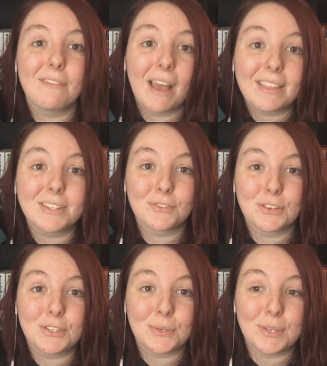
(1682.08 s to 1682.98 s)
that I've had this
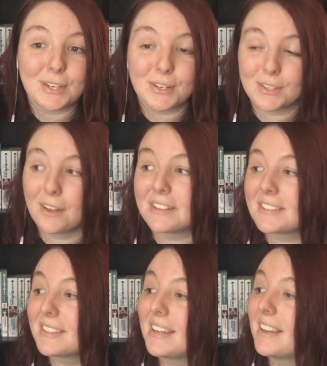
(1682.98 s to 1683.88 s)
for two years,
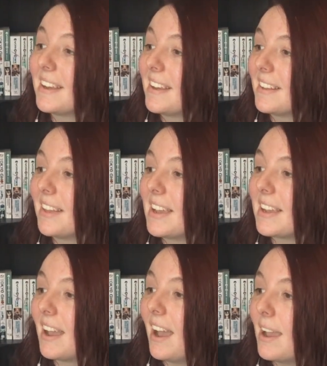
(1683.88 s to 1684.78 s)
honestly.
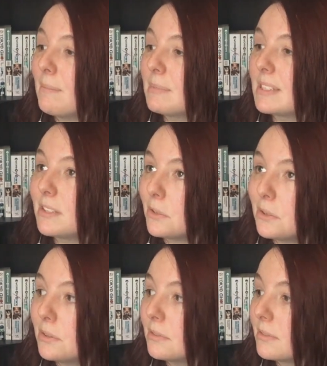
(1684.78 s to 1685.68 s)
Like, I'm
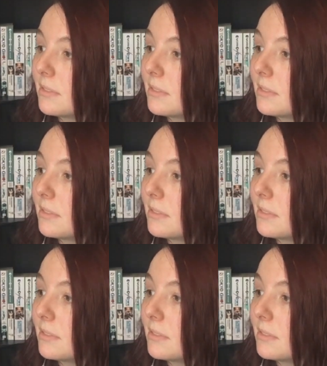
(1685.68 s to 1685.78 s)
still